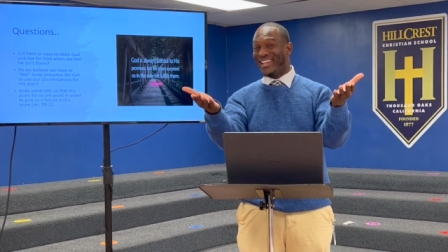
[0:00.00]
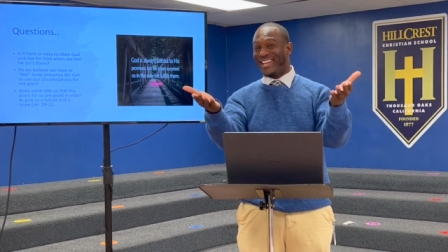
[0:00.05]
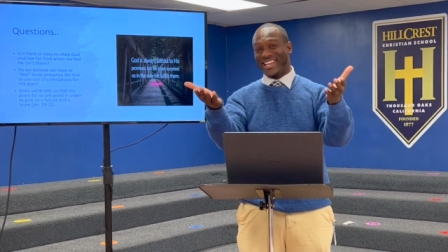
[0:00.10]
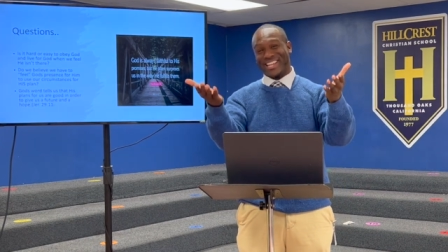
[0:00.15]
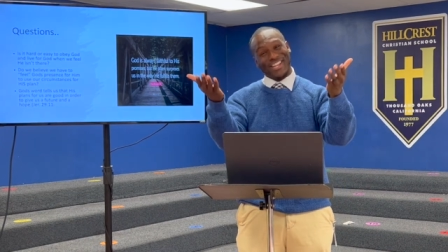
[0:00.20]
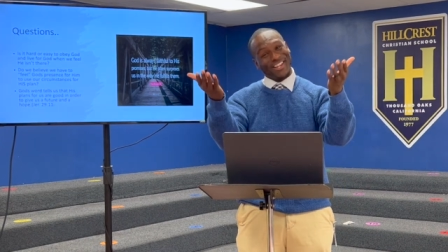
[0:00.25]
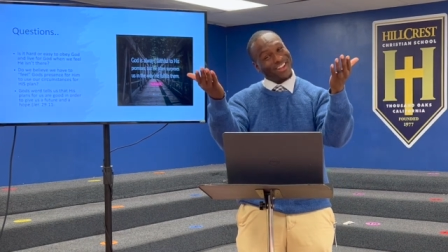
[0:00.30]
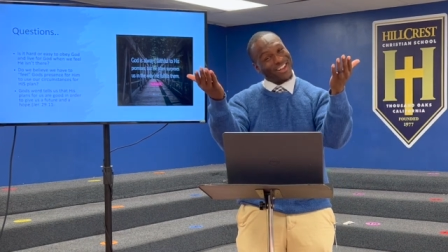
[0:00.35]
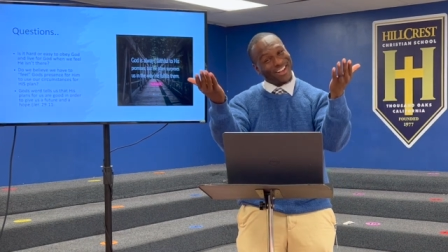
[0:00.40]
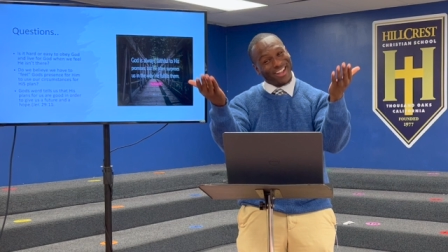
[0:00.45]

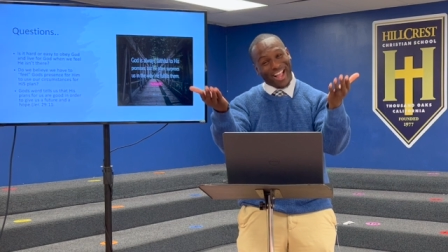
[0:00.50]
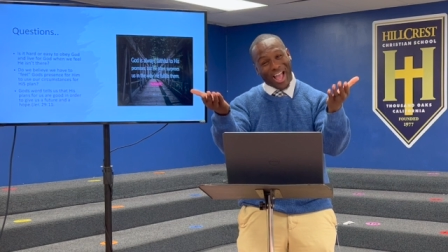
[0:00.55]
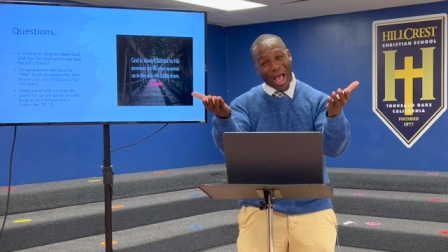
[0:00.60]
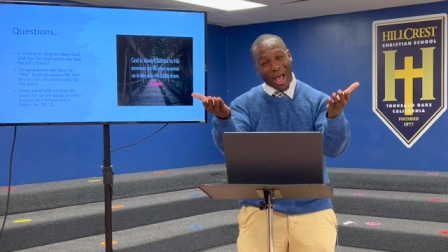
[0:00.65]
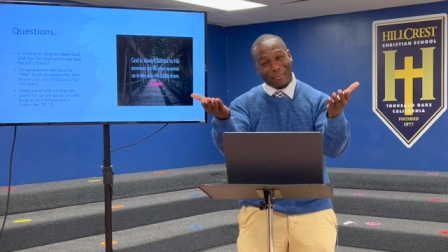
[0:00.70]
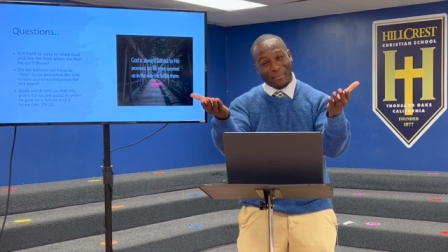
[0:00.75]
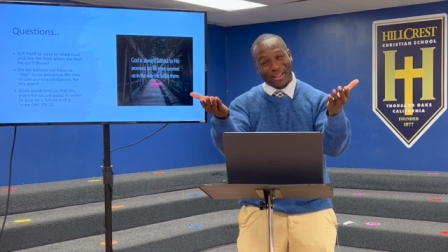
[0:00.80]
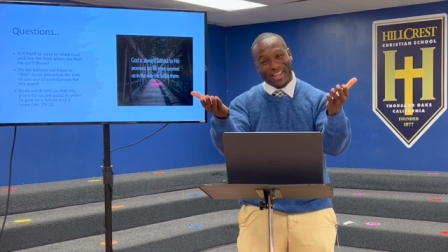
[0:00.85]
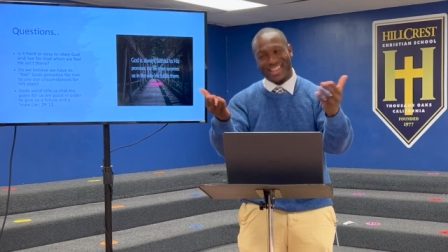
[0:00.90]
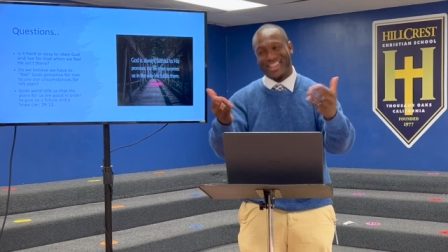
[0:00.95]
You
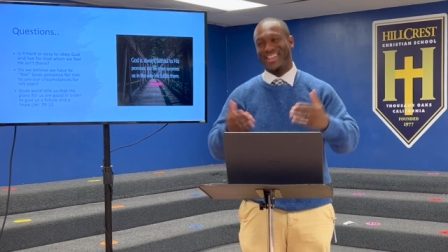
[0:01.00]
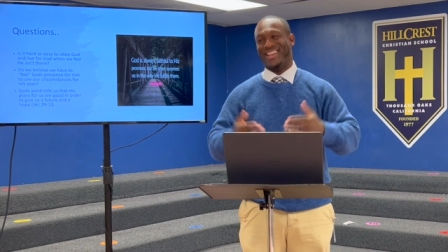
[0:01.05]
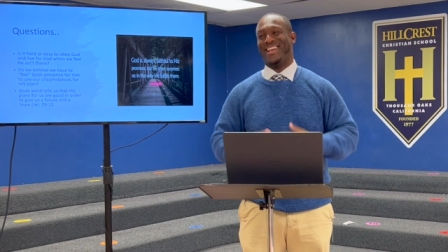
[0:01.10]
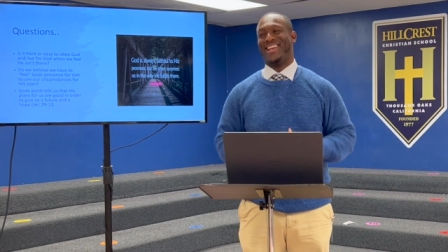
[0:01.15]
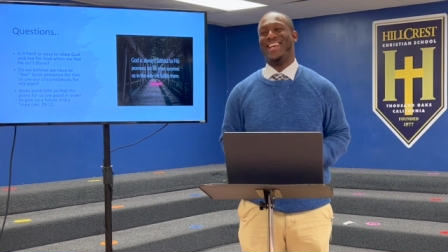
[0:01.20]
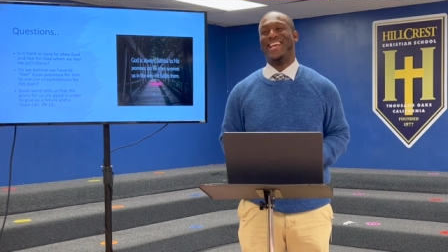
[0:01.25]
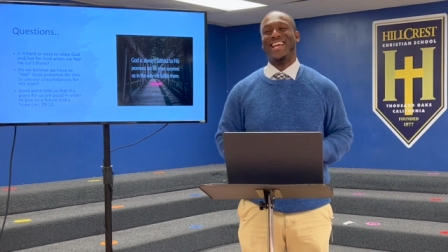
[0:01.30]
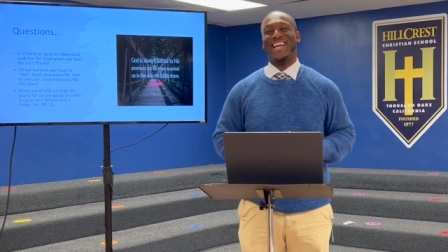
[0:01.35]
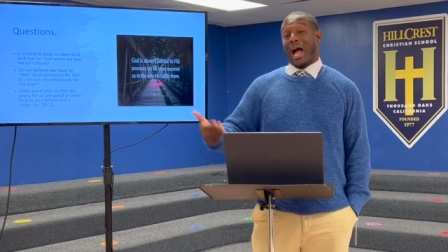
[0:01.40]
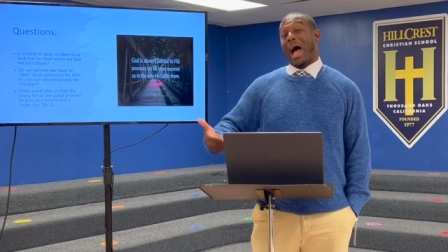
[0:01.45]
got me.
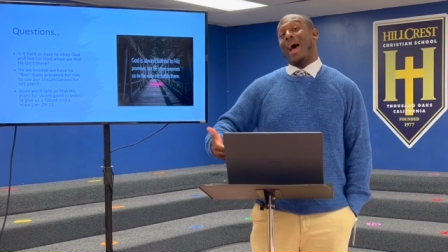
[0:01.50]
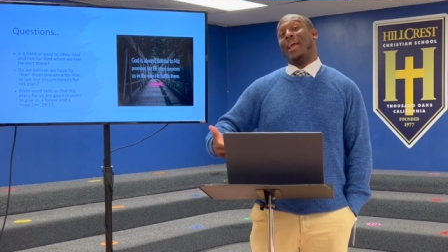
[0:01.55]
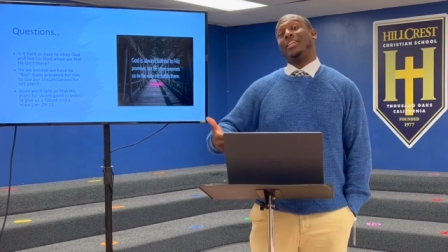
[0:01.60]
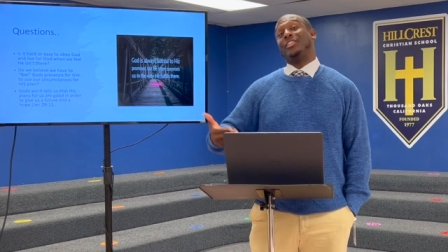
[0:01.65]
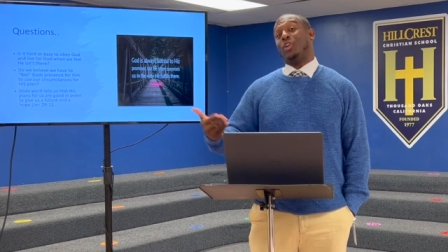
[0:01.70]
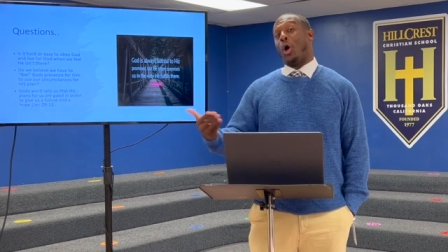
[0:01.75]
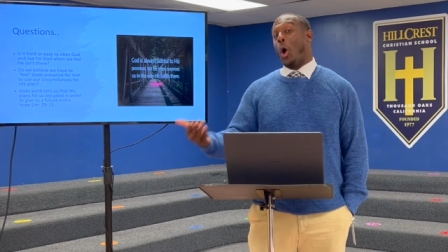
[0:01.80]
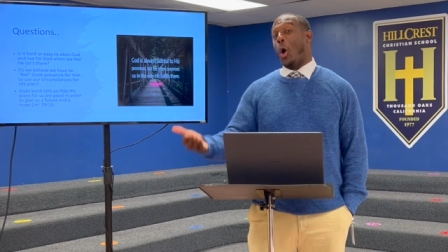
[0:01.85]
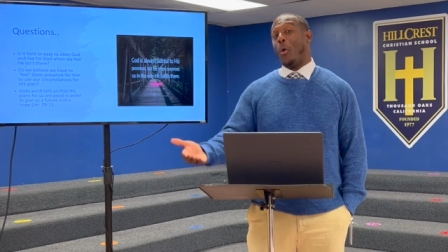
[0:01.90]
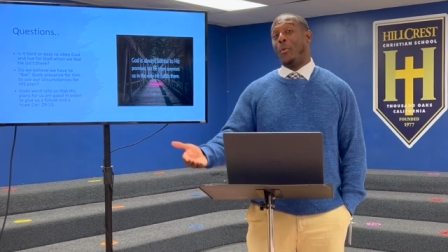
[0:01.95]
God is
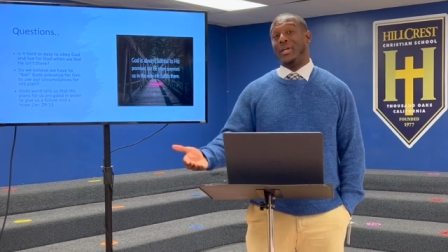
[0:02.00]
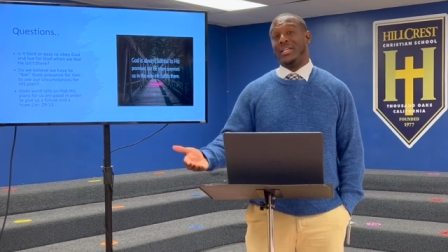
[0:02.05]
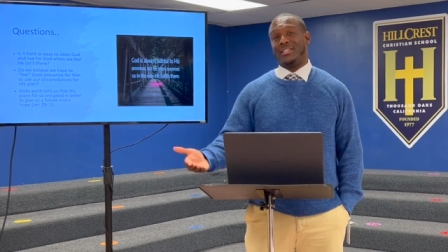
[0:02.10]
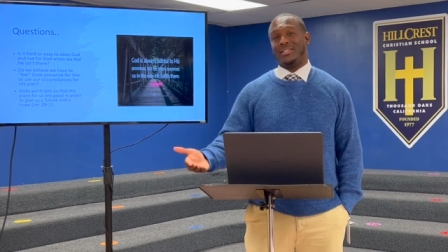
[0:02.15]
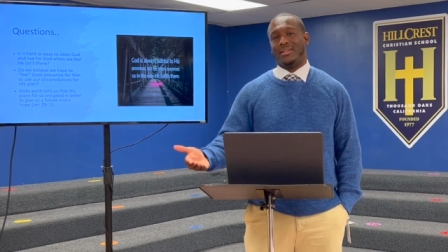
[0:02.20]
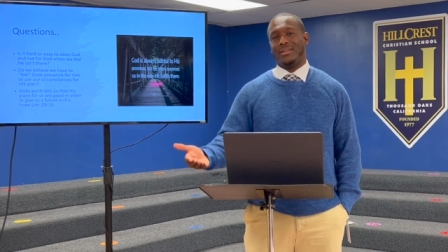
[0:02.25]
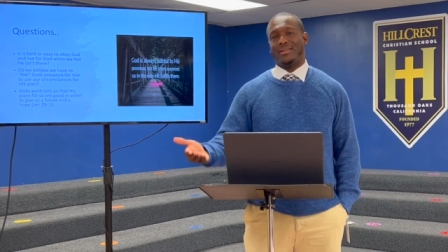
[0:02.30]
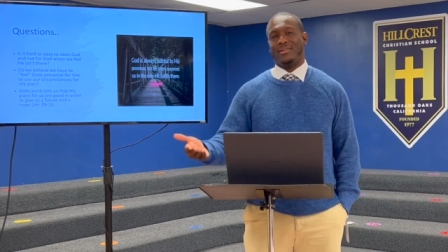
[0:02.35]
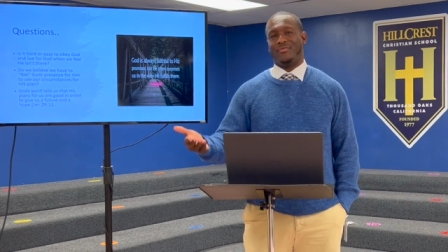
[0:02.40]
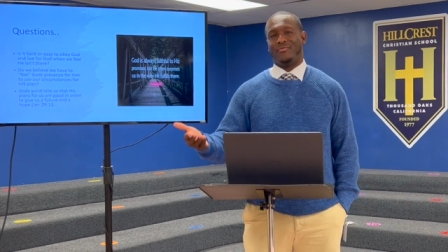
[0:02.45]

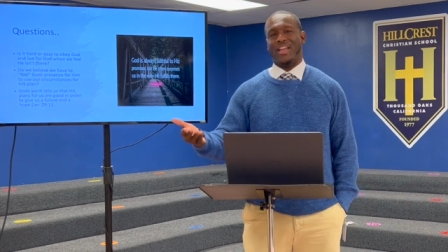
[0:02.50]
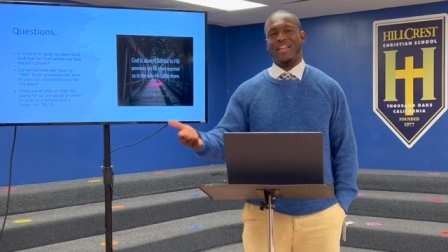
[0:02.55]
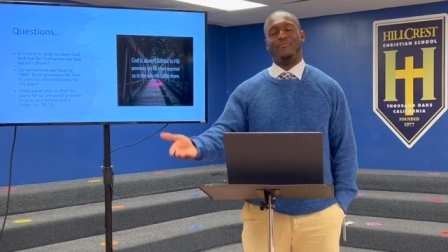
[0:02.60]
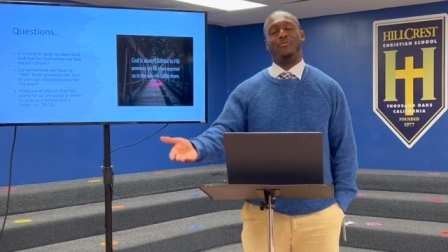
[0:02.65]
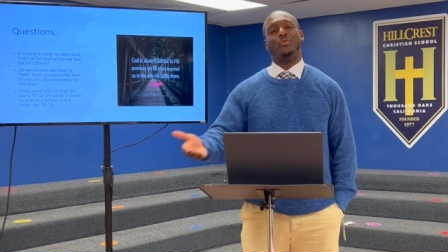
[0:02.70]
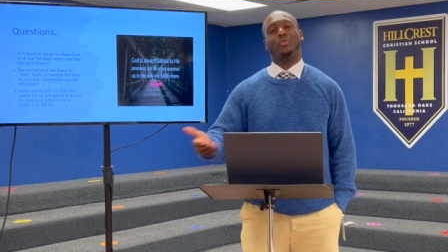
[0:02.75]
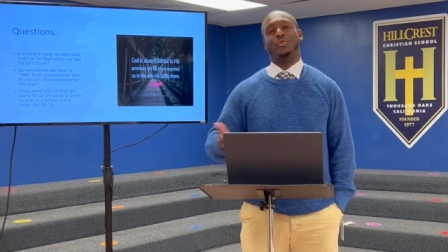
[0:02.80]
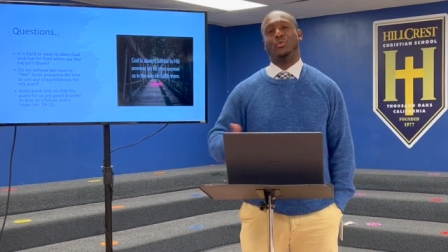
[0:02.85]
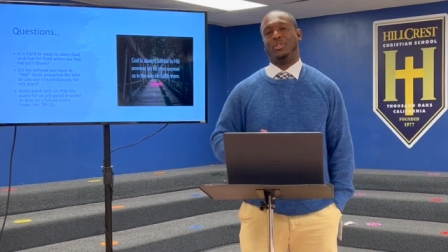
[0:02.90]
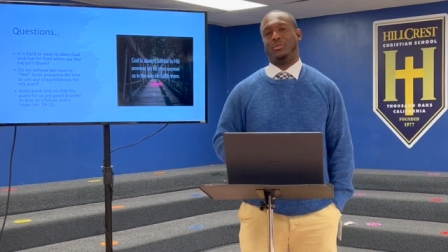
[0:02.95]
always
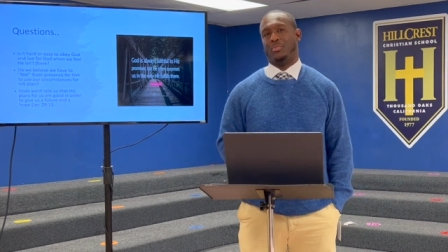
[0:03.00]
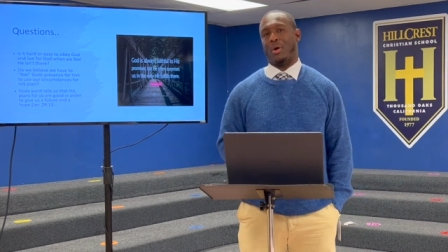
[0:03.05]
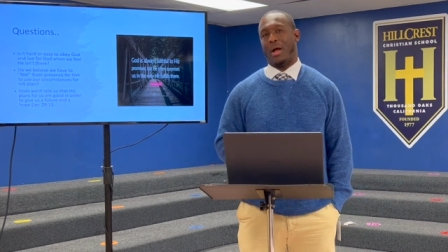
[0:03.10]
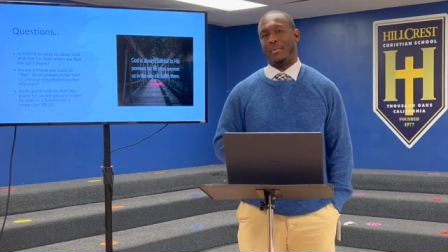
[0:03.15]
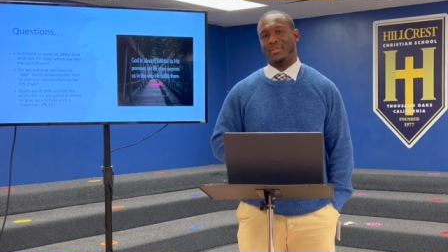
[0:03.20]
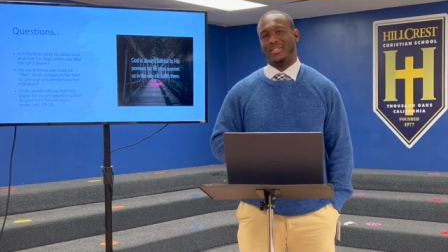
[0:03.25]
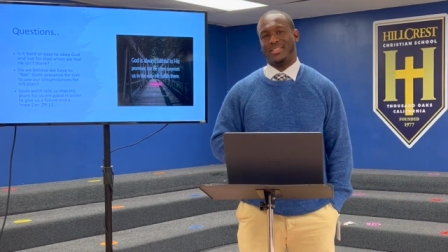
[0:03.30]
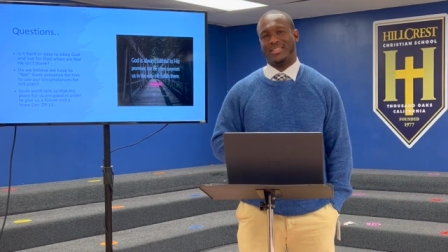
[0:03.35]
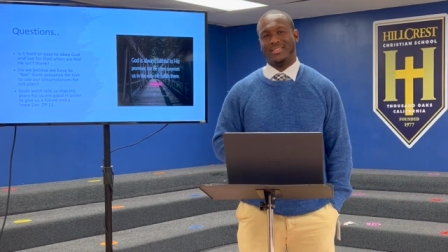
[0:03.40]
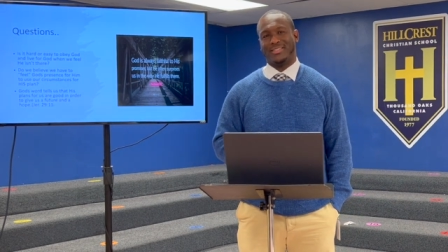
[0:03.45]
faithful to his
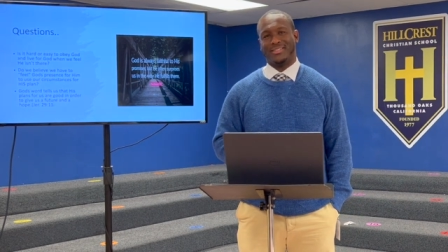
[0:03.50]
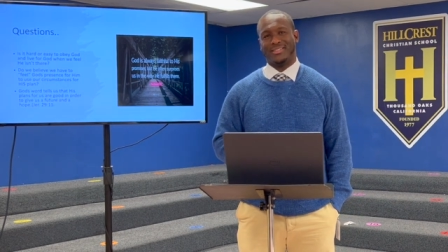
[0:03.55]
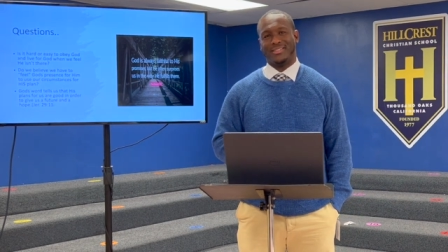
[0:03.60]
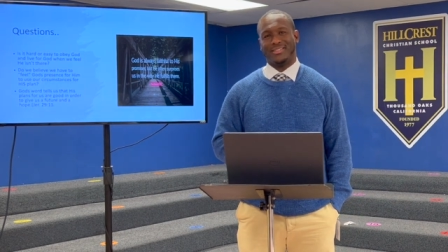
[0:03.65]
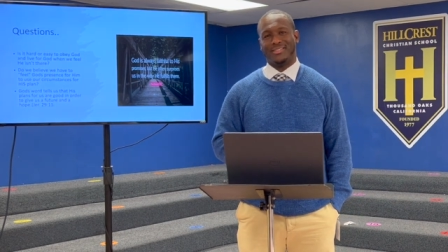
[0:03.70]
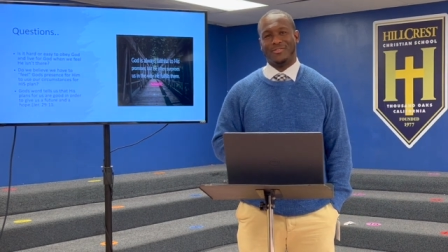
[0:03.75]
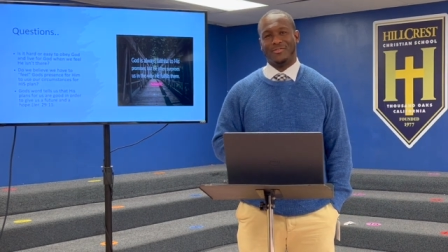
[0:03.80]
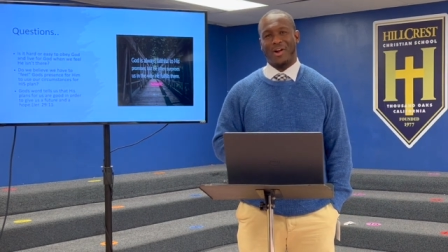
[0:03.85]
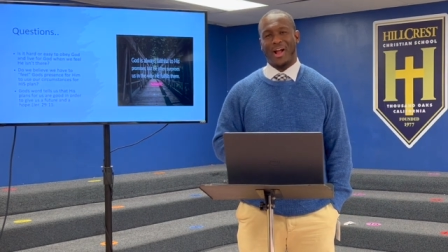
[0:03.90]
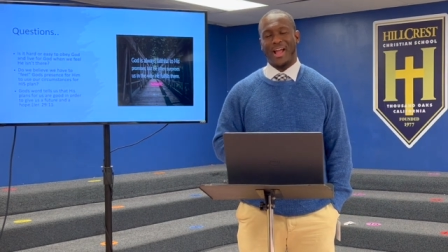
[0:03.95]
promises,
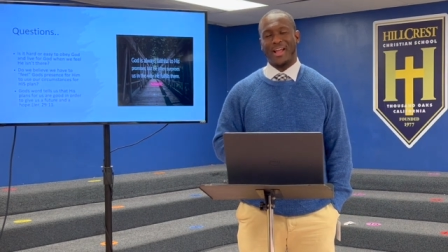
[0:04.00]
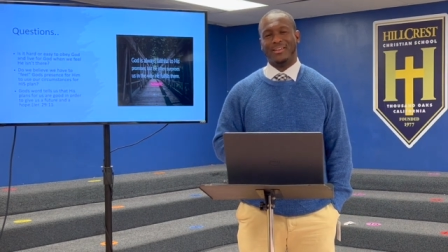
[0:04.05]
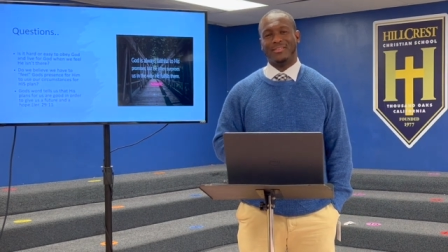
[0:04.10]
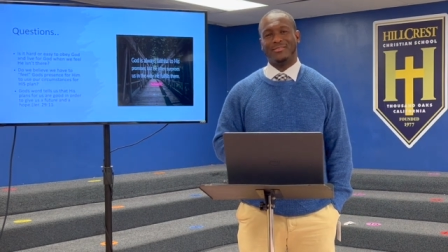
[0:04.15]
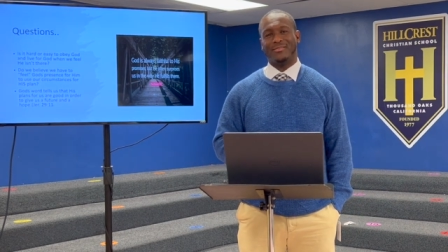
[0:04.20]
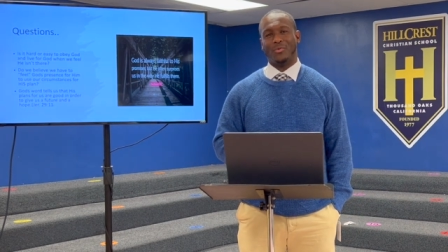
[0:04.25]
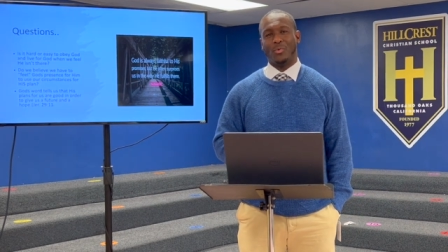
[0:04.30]
right?